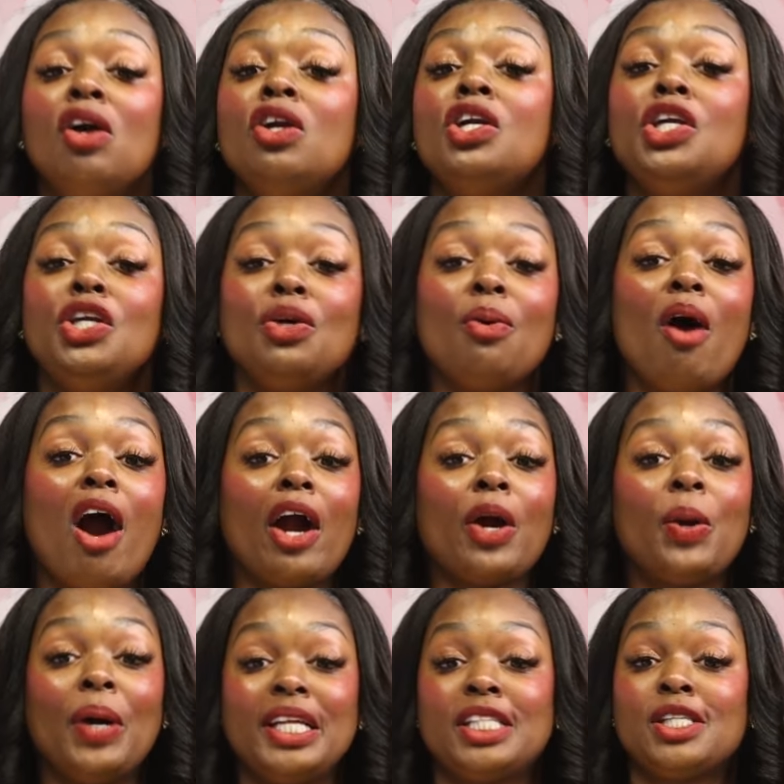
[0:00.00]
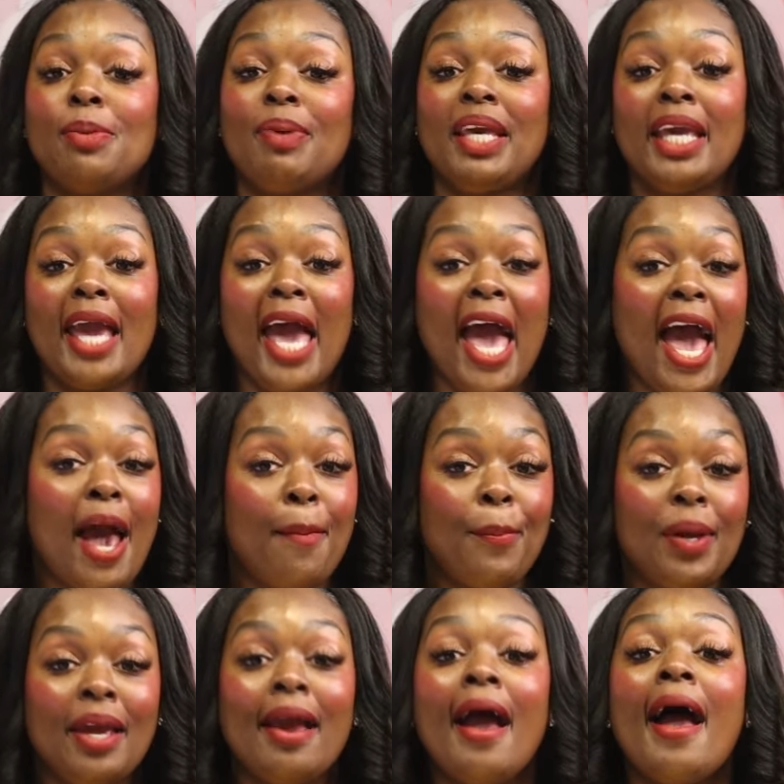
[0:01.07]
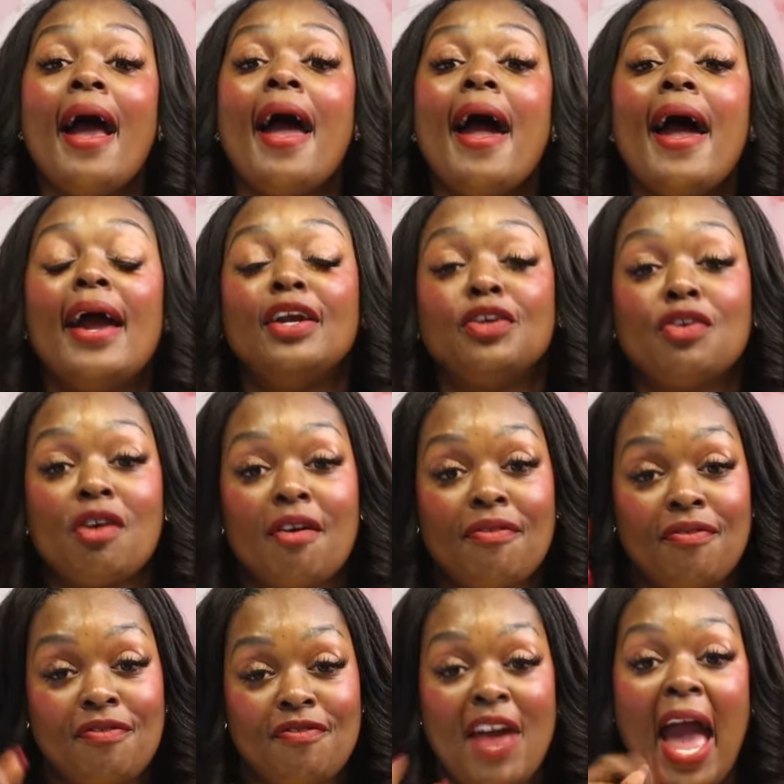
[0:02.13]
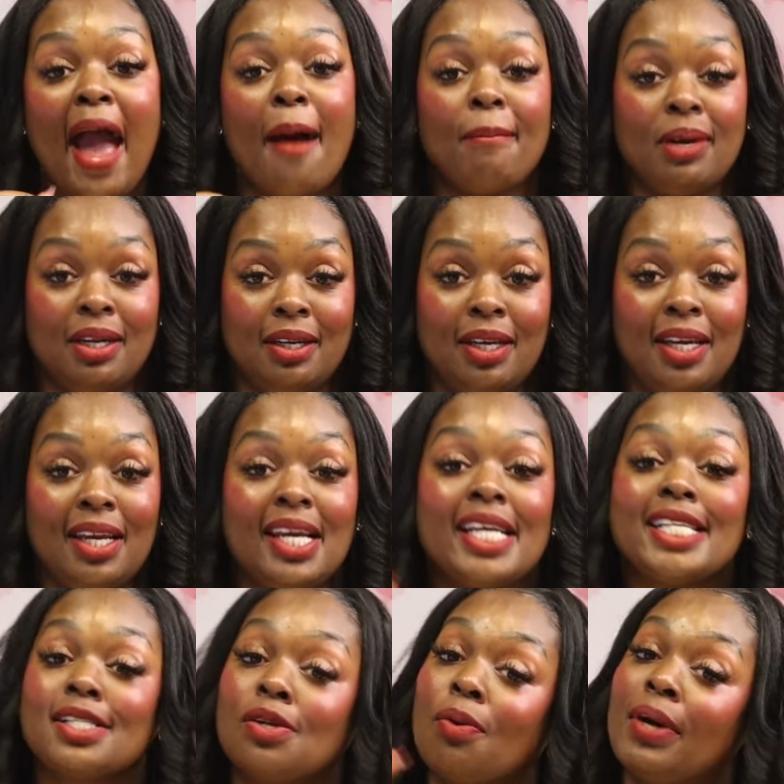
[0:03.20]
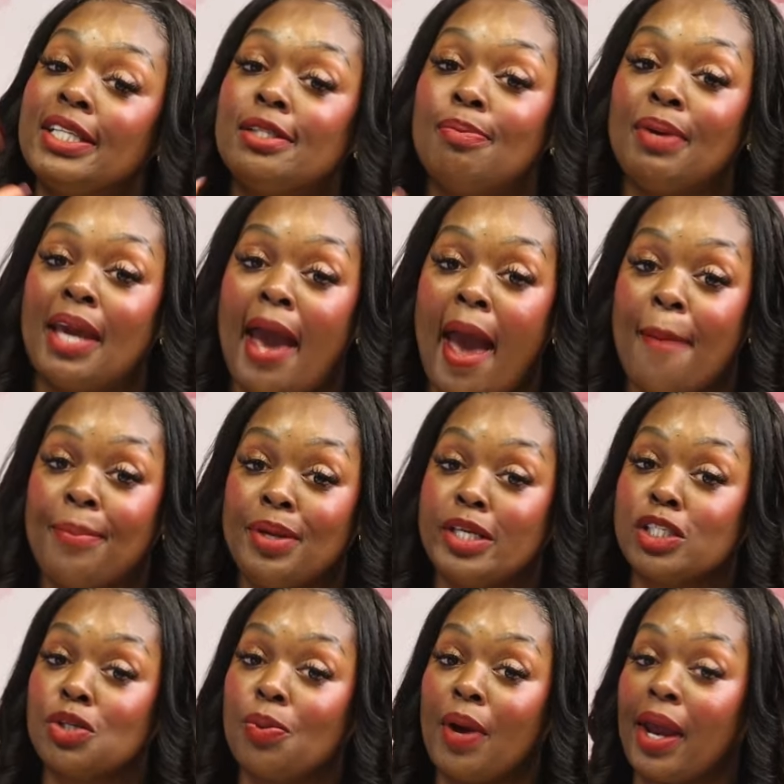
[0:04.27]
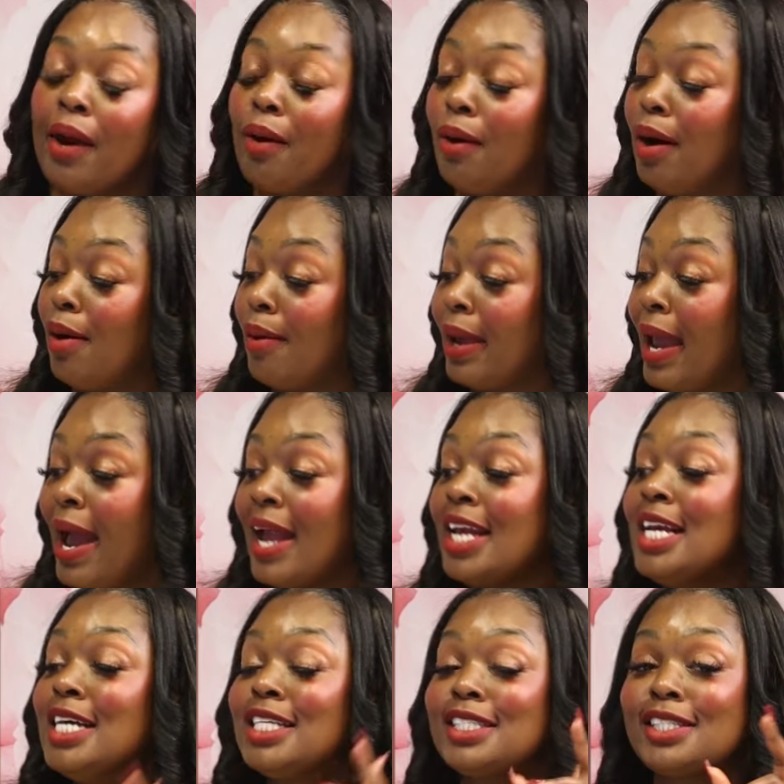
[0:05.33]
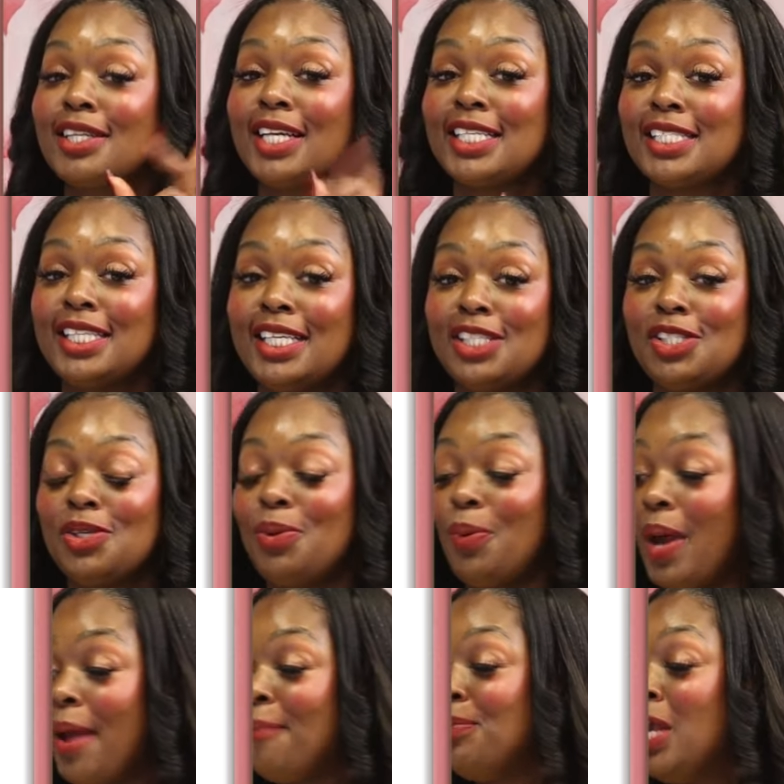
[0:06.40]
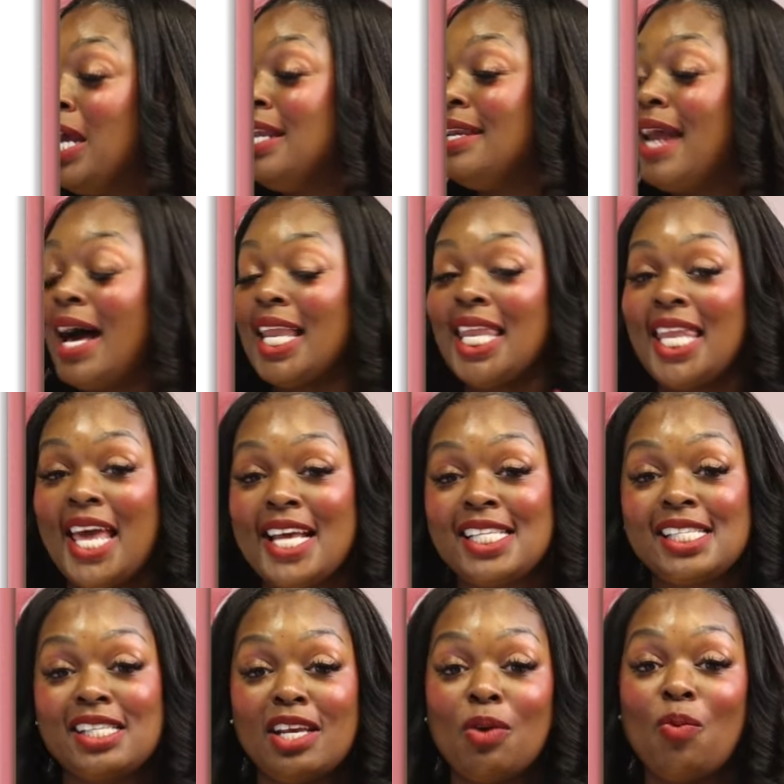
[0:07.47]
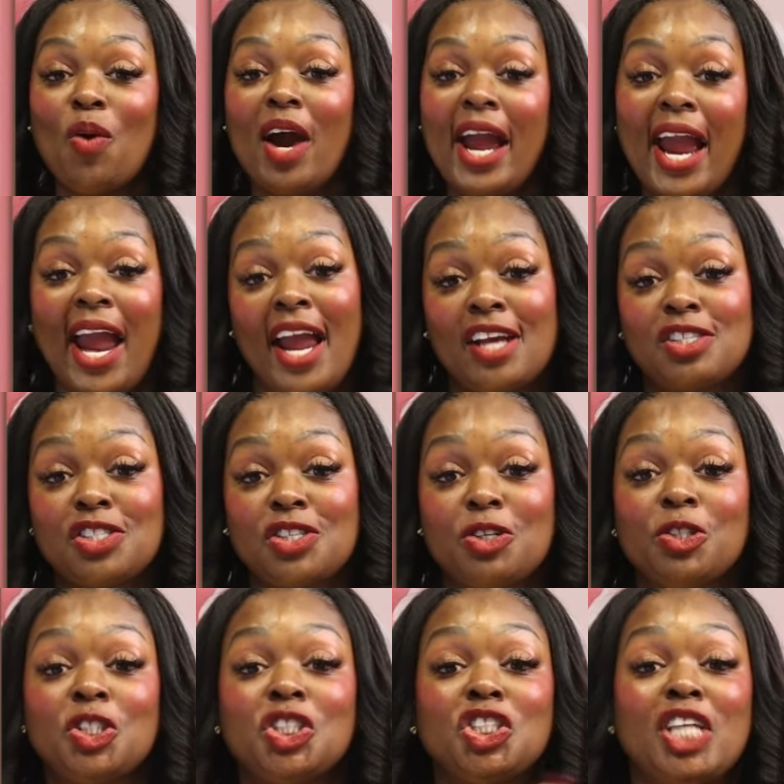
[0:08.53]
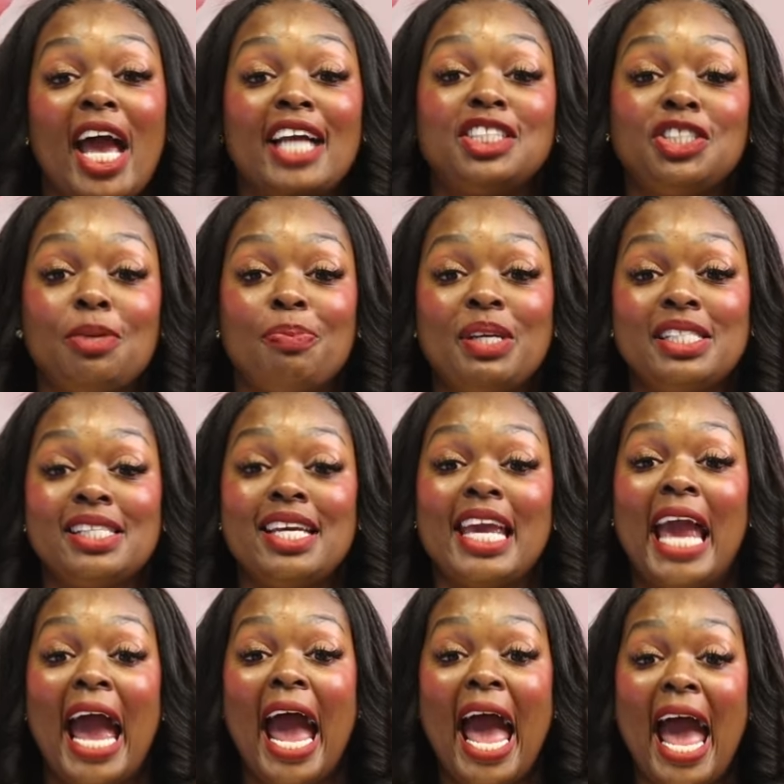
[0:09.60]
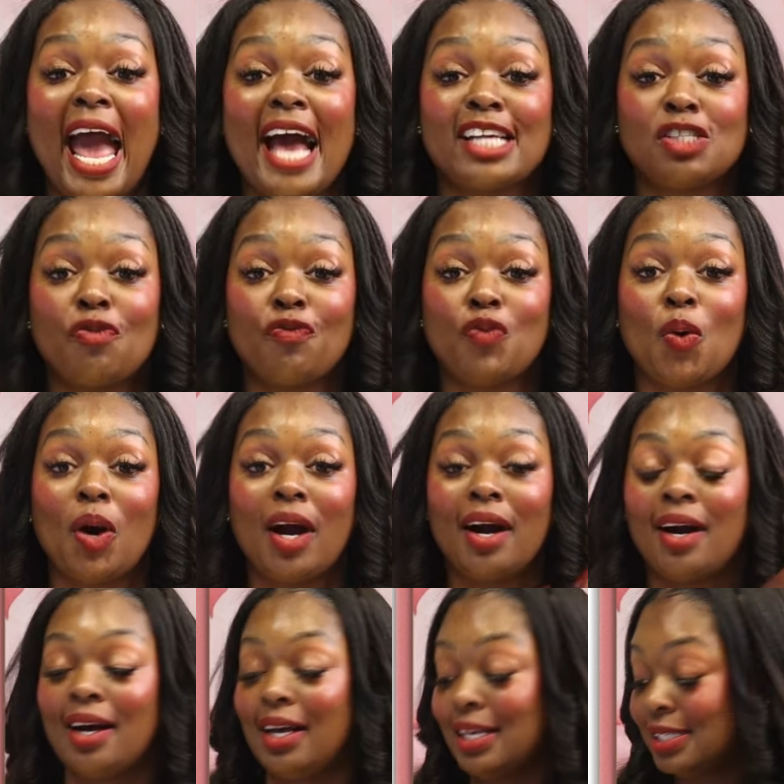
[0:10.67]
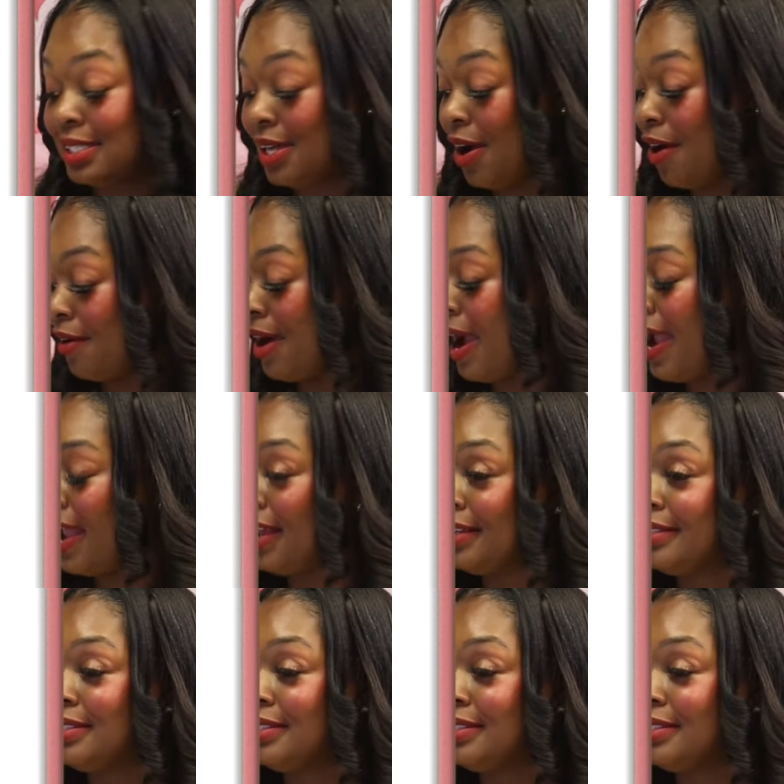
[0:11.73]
You are going to be happy, and your family is going to be happy as well, okay? So let's get to it. Now, let's see what answers ChatGPT has for us, all right?